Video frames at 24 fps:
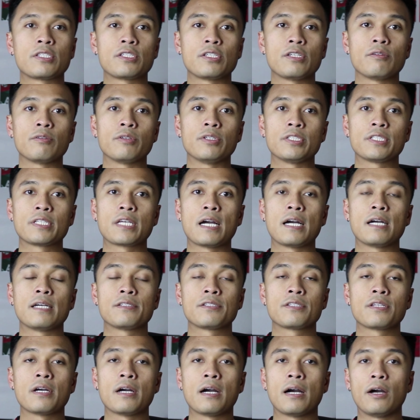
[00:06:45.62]
series,
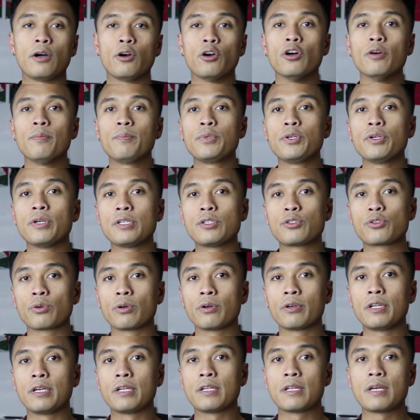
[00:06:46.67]
guys. I hope you
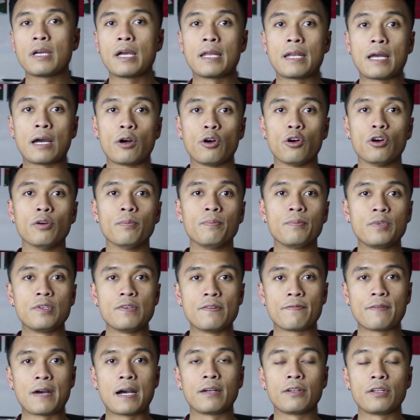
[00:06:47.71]
enjoyed it and I hope
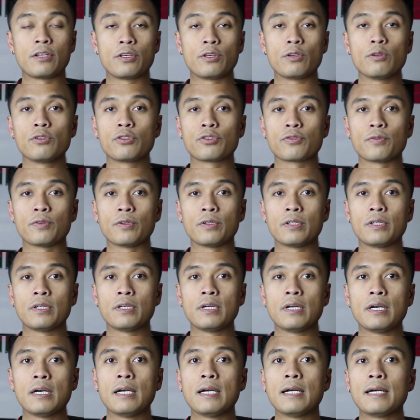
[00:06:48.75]
you found it useful.
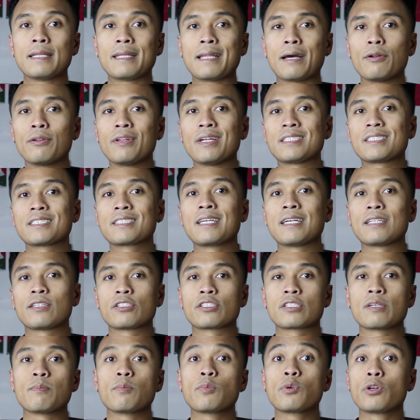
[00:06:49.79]
Now let's get
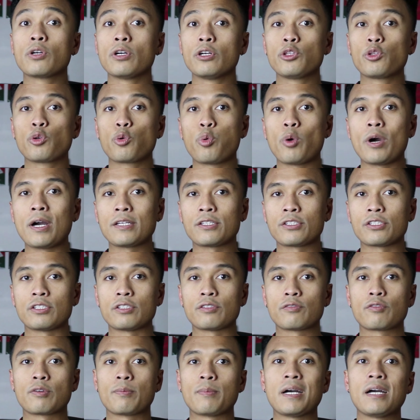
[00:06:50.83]
to some good
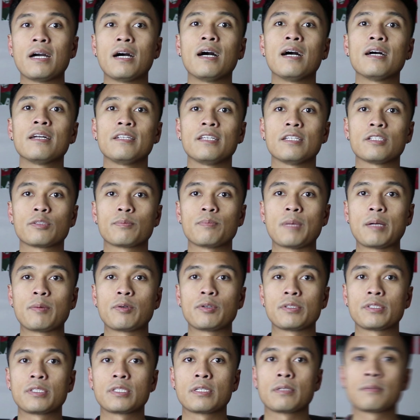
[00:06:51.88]
questions from my audience
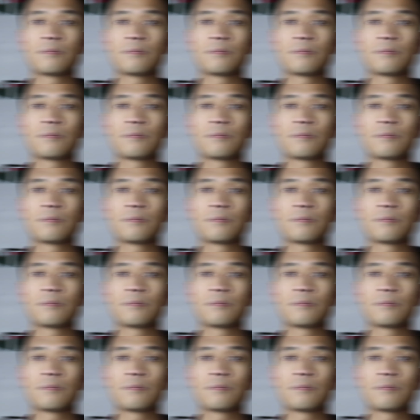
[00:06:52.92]
members.